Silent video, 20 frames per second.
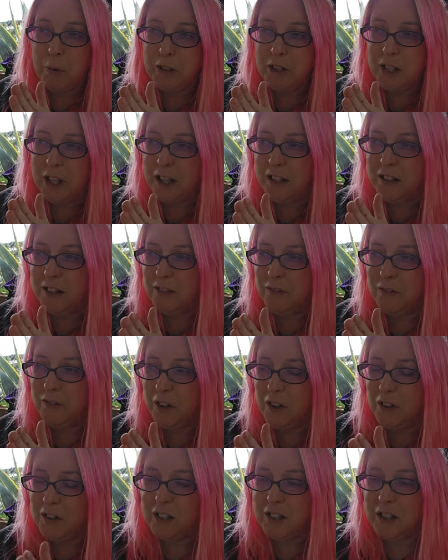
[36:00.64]
the end of
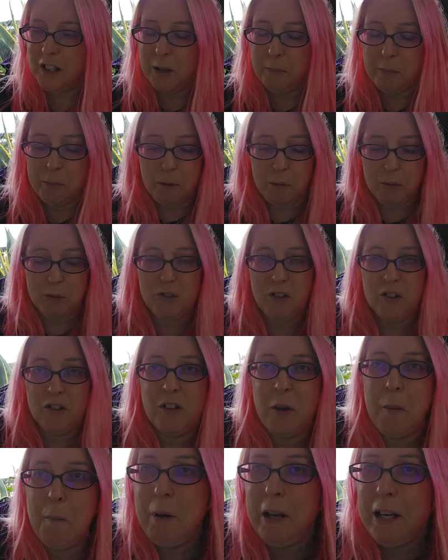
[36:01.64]
the other clip. It was
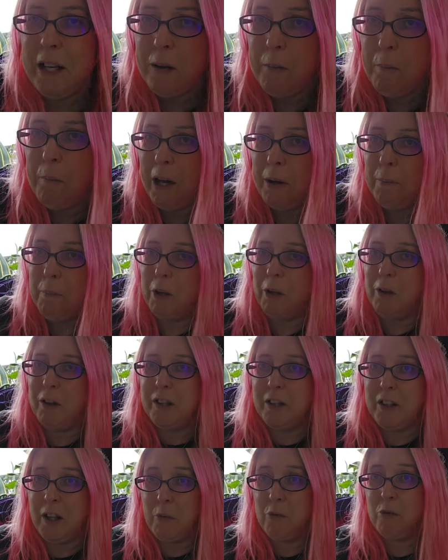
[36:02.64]
just completely
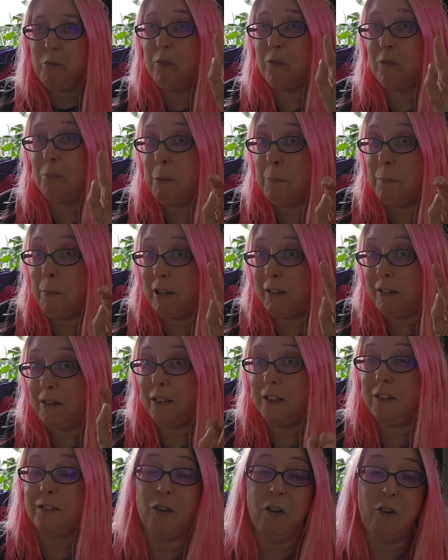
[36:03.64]
mind-blowing, and that was supposed to be
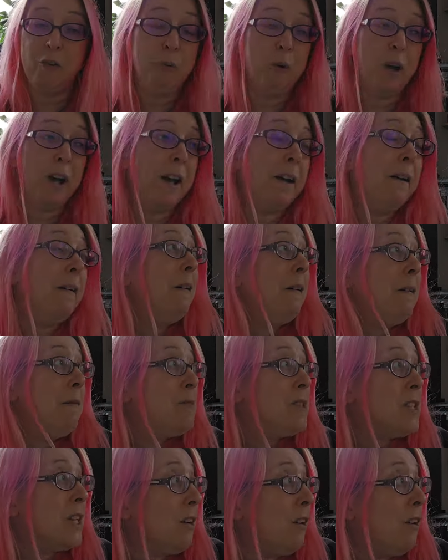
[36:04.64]
basic software.
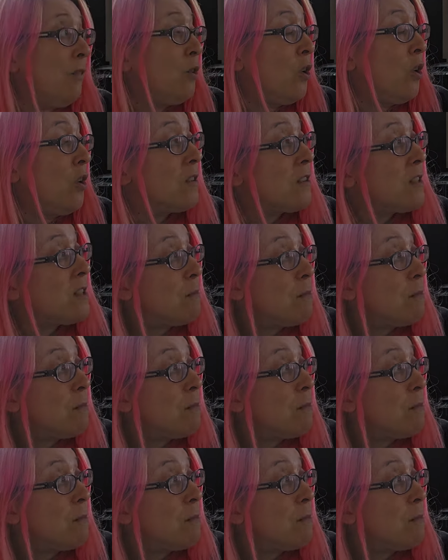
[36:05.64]
So I've got some